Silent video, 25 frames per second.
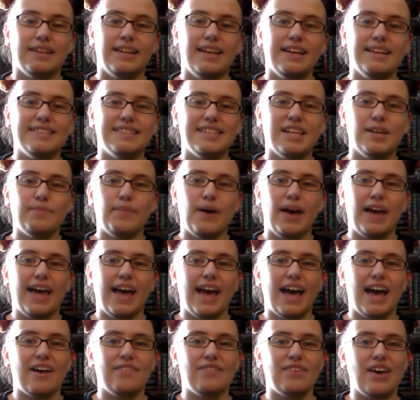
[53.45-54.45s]
Next up I
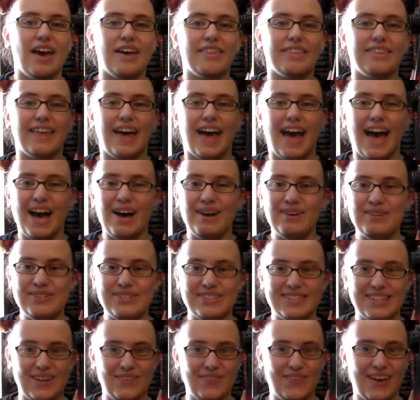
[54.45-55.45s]
have The
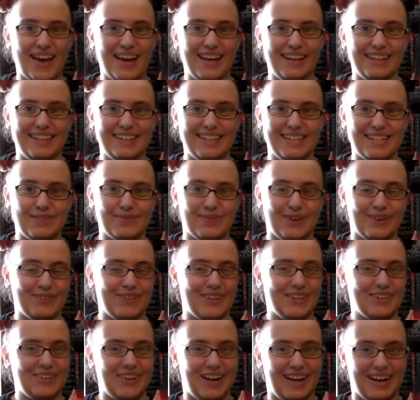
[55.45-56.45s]
House of Hades by
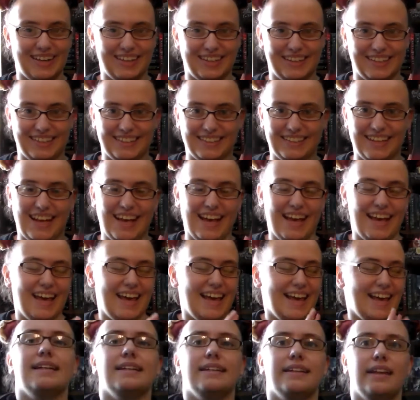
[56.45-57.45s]
Rick Riordan.
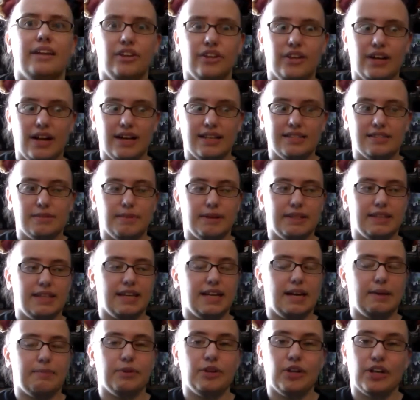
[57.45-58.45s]
Now you guys may
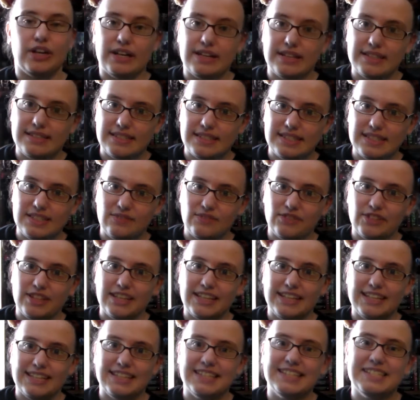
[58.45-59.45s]
think I'm crazy for
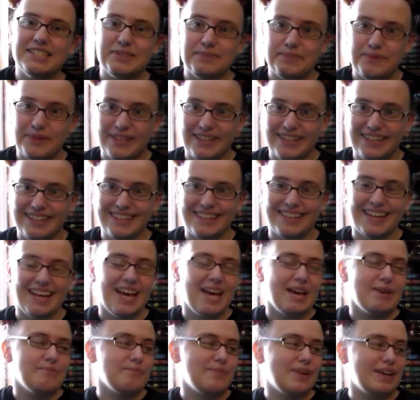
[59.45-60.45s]
liking this book,
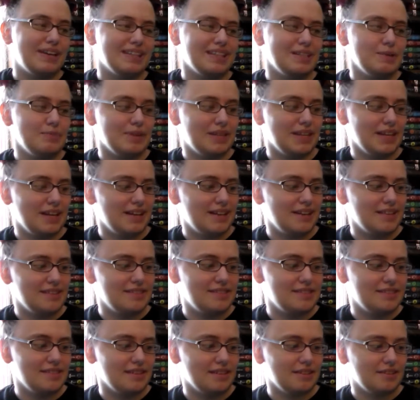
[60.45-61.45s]
mainly
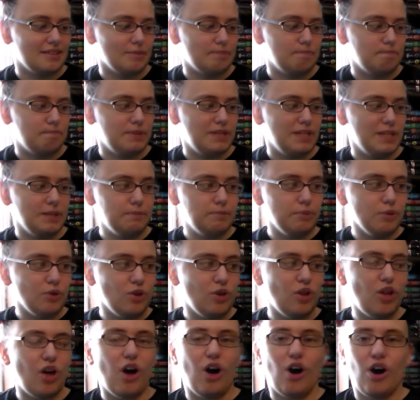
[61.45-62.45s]
because the
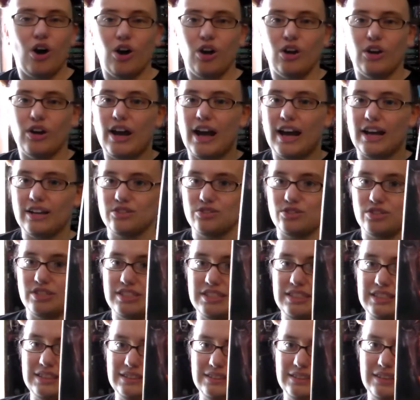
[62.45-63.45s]
people are actually